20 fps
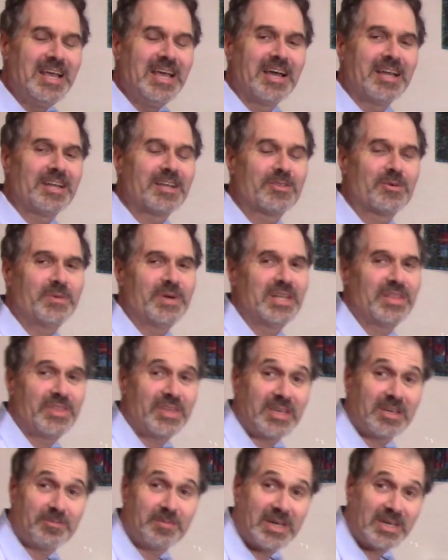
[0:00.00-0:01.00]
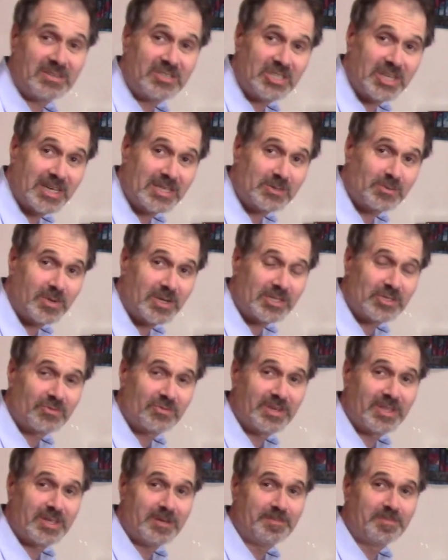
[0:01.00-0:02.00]
Another way to think about jazz waltz
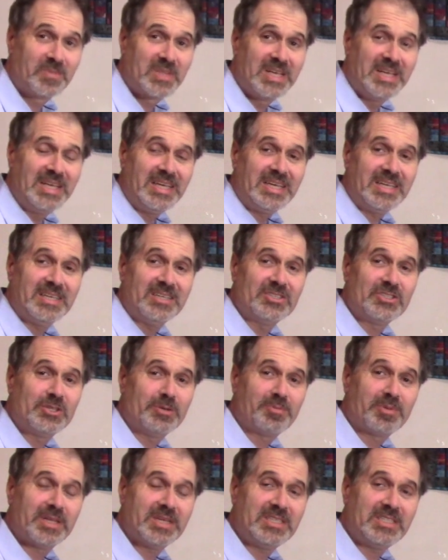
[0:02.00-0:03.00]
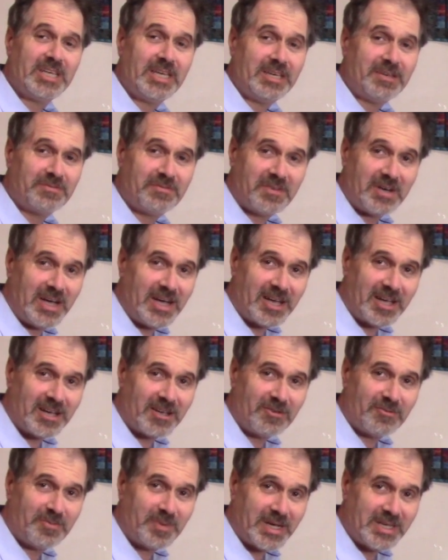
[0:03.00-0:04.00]
rhythm is you play Take
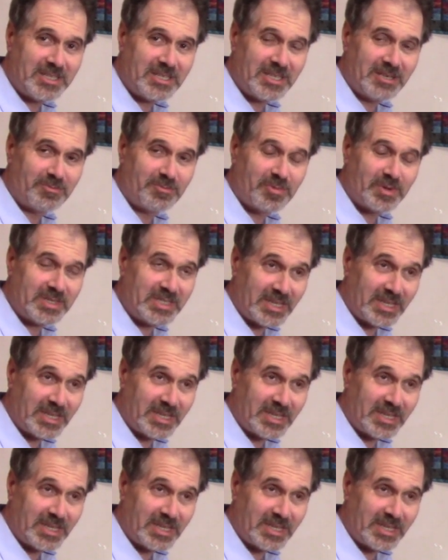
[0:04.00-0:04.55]
Five by Dave,